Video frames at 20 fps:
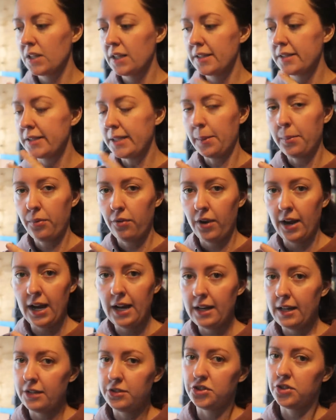
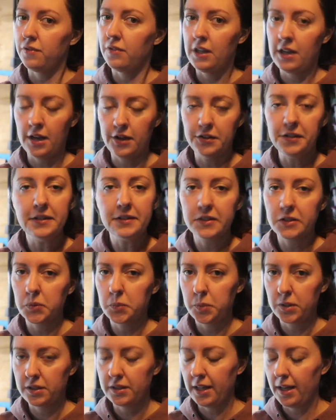separate each of the onions
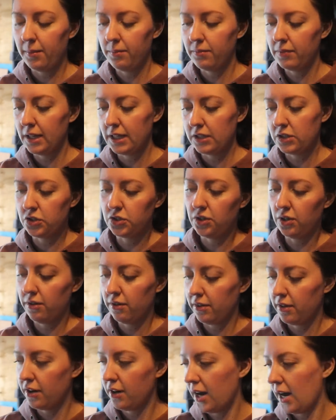and put them
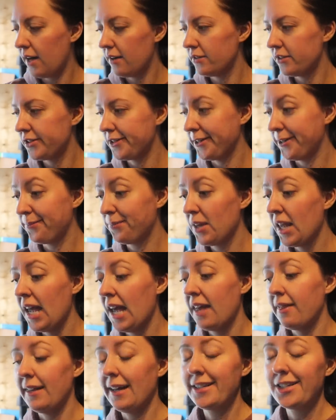into the ground. So
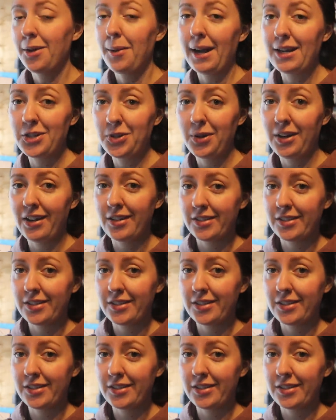that's how I do it.